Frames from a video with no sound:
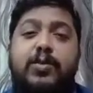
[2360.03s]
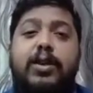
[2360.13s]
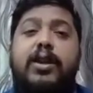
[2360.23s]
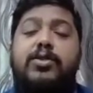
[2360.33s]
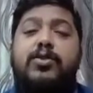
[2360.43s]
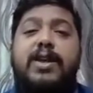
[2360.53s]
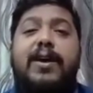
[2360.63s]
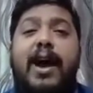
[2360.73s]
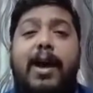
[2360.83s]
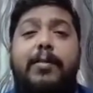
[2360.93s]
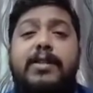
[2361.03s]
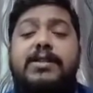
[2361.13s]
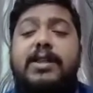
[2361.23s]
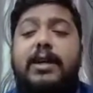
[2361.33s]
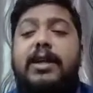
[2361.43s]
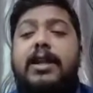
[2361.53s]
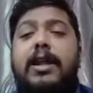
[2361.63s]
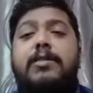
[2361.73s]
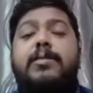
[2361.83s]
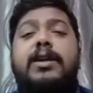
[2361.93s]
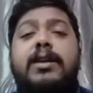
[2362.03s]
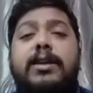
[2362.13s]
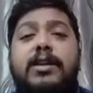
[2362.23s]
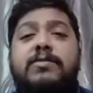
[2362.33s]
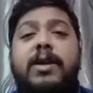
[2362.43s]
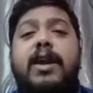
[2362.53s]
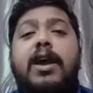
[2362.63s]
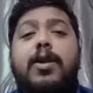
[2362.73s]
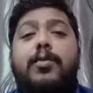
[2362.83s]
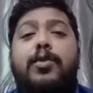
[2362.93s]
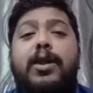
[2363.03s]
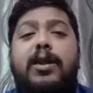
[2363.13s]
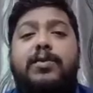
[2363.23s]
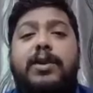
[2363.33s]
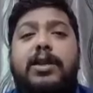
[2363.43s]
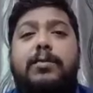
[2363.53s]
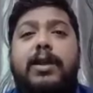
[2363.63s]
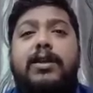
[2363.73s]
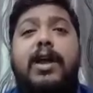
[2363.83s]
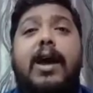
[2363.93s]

What are those habits that can help me increase my productivity better?